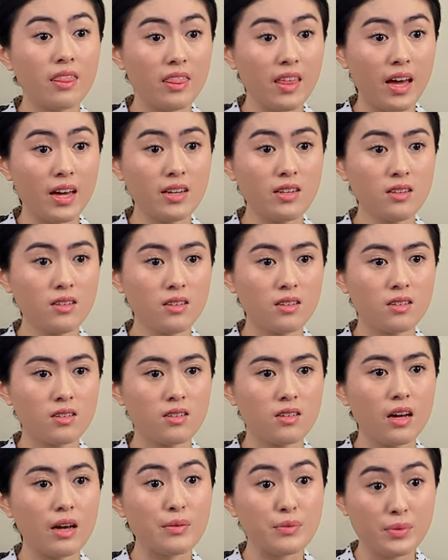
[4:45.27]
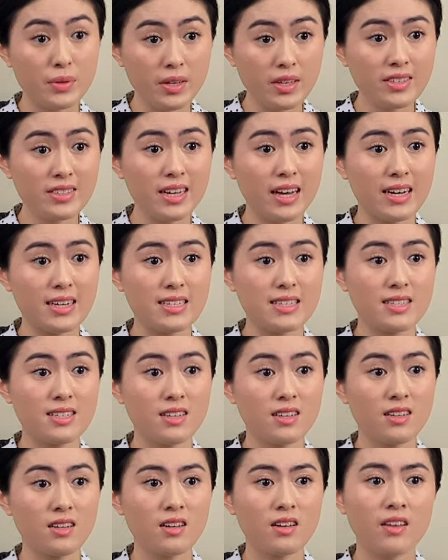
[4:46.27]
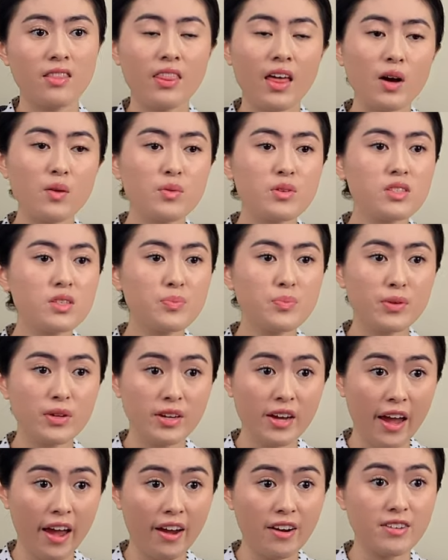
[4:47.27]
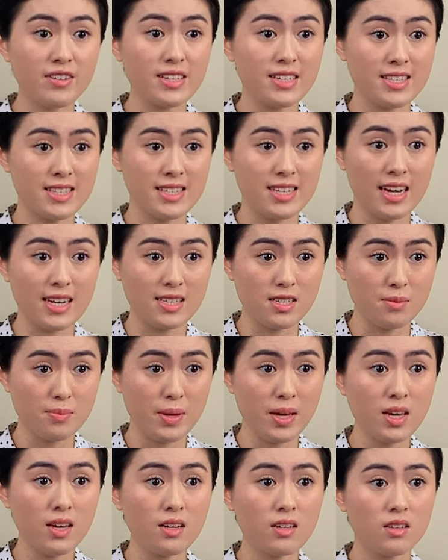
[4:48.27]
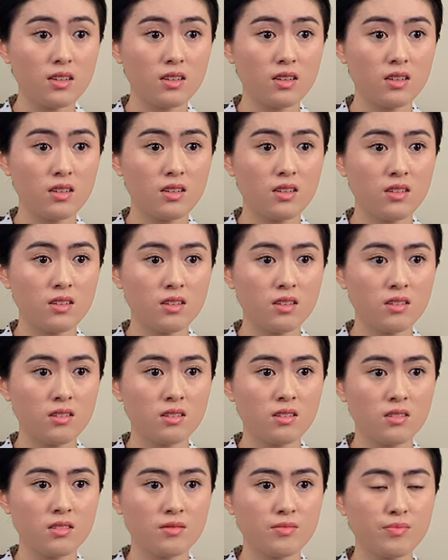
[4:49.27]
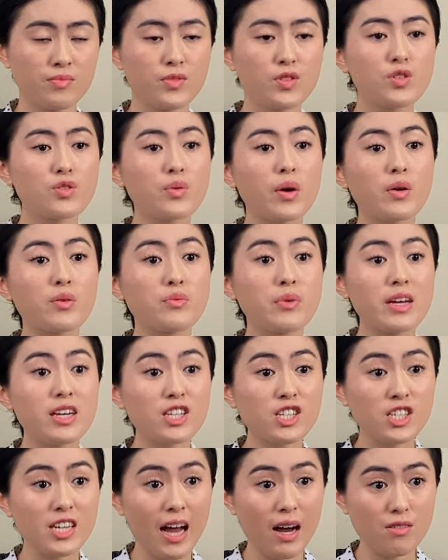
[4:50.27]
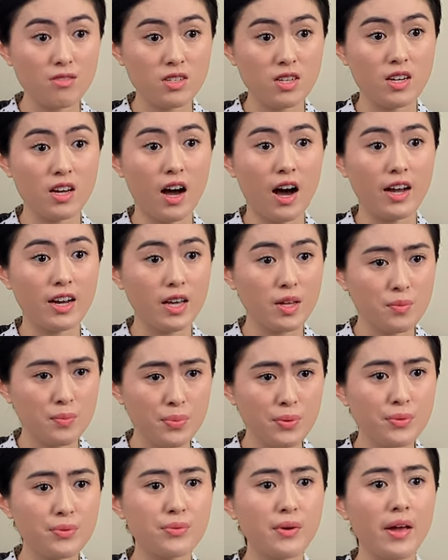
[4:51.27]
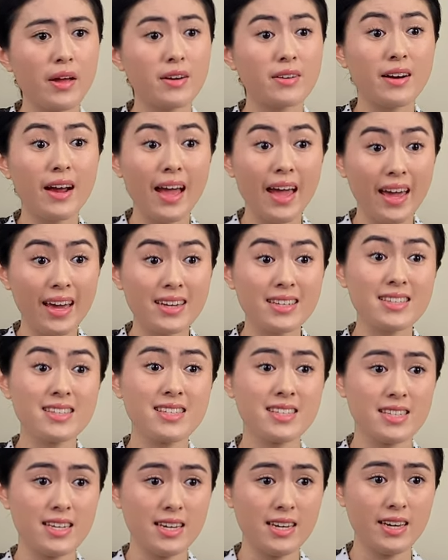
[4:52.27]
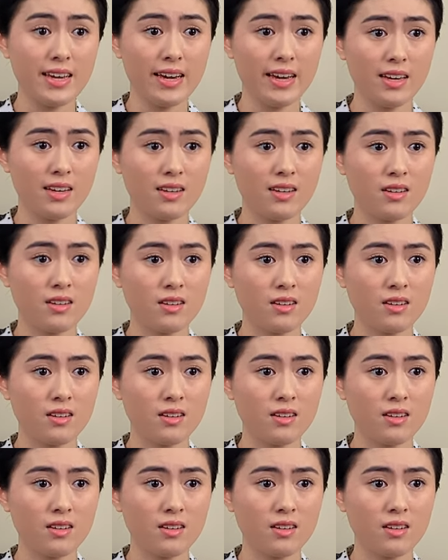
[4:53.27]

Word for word: Then I realized that was a precarious state to be in. So I reached out to God in prayer and seeking.